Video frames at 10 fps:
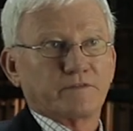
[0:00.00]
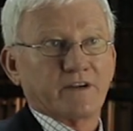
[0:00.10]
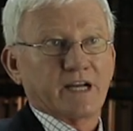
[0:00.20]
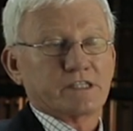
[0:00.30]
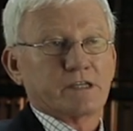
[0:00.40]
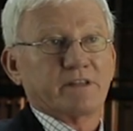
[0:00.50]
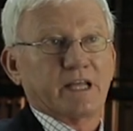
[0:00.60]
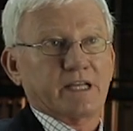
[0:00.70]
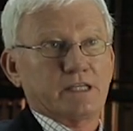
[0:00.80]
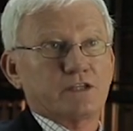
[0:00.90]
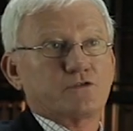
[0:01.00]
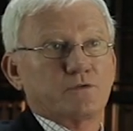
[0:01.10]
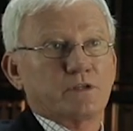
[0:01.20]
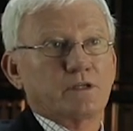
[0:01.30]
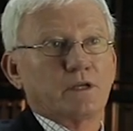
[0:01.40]
to provide some of that
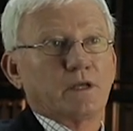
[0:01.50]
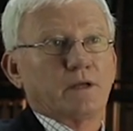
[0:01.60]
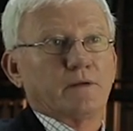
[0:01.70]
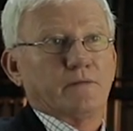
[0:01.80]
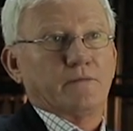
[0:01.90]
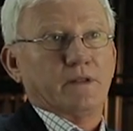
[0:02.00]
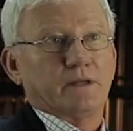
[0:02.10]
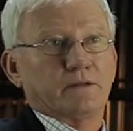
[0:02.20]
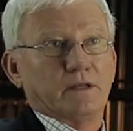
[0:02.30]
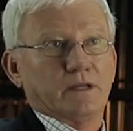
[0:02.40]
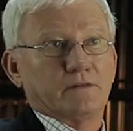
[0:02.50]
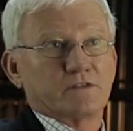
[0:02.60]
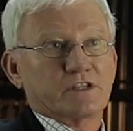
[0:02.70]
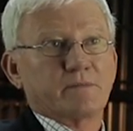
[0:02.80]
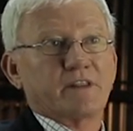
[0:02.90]
history and,
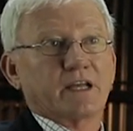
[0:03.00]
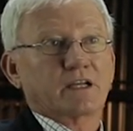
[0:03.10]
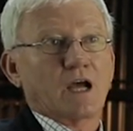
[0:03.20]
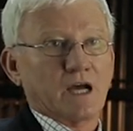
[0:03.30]
and some of that